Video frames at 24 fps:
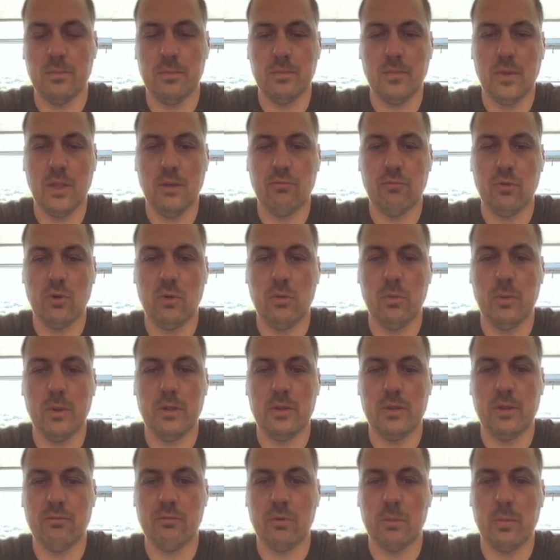info about
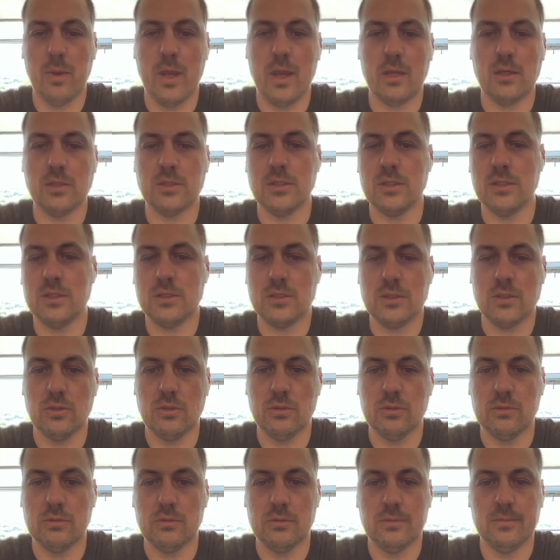different packages,
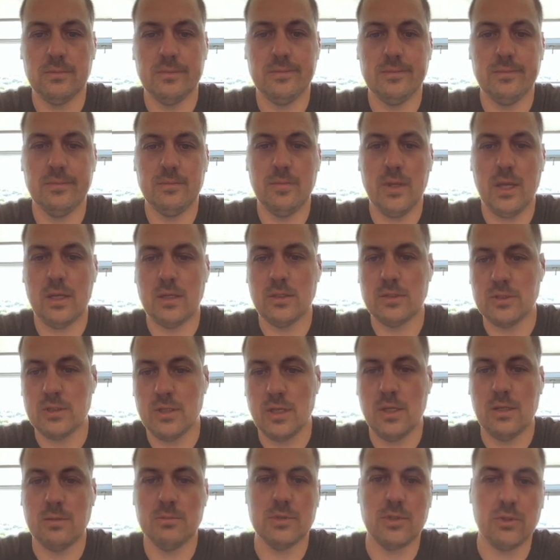so package
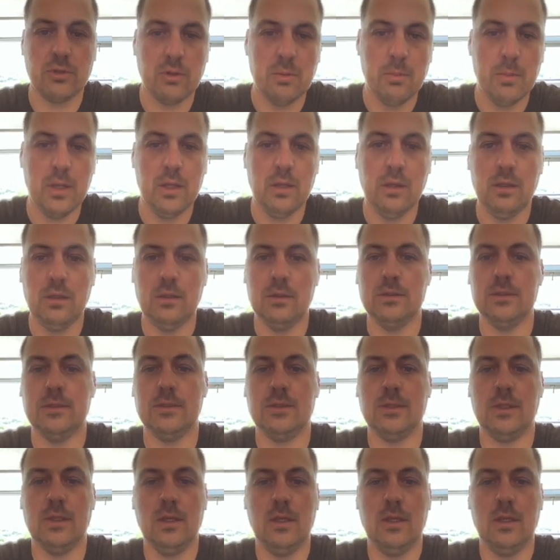names or commands.